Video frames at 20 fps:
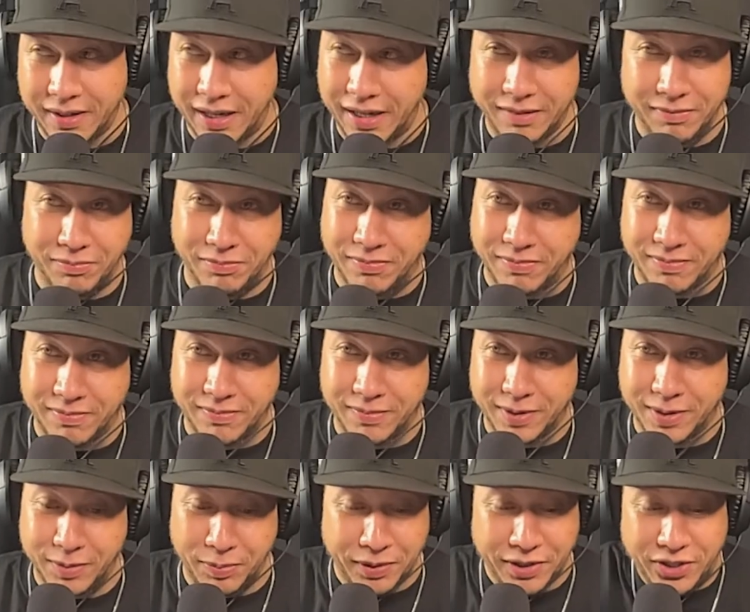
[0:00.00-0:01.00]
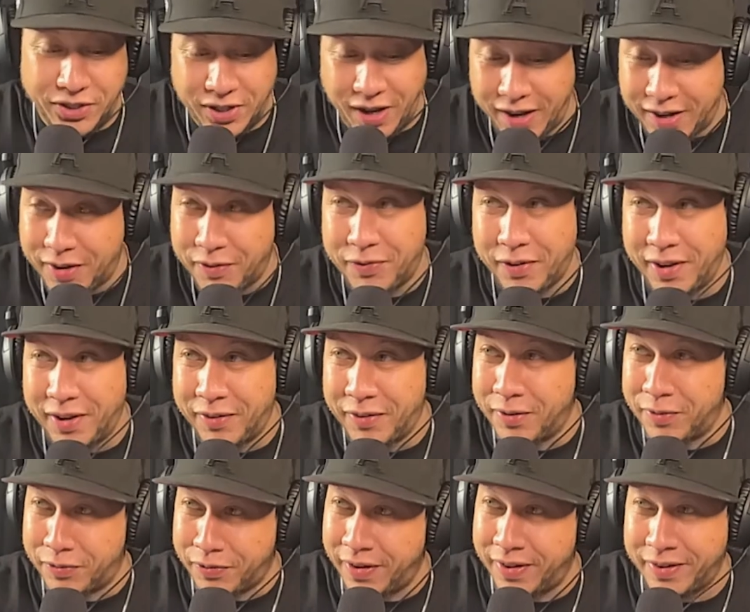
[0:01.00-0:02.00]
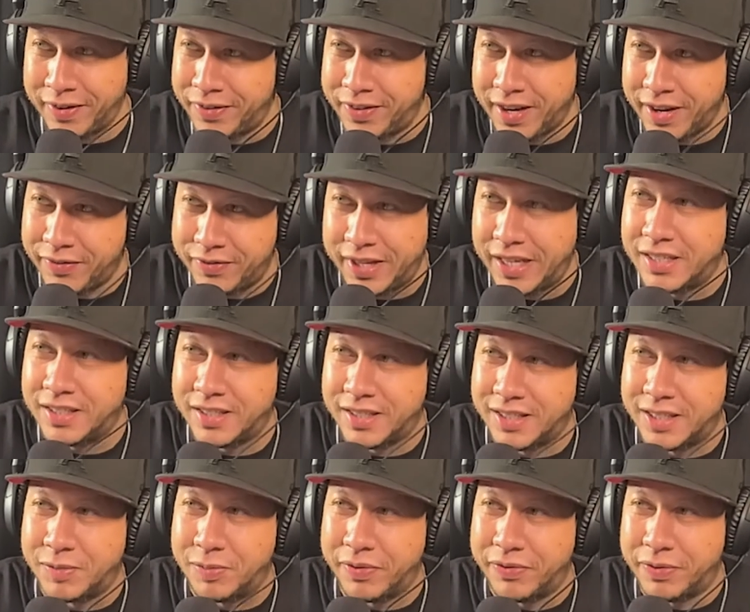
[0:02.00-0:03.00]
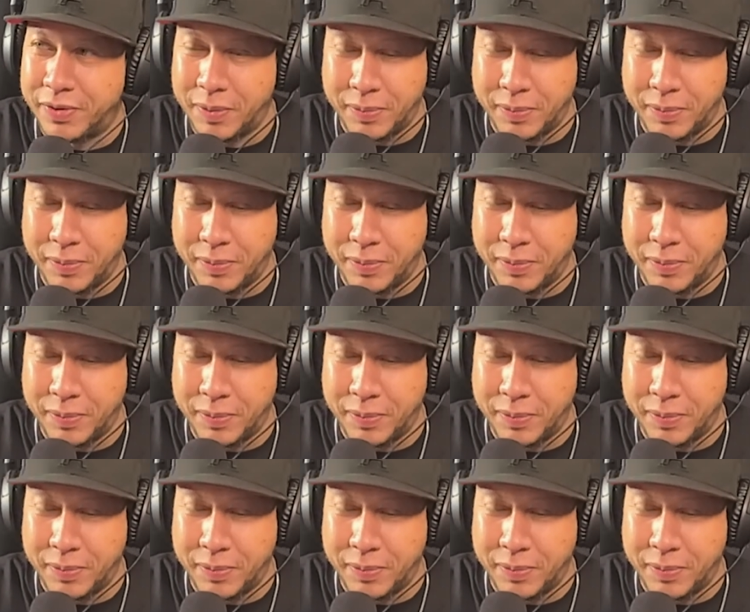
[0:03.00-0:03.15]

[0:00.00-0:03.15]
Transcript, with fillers: I this would be a shock if I ever found out that I've tasted this before,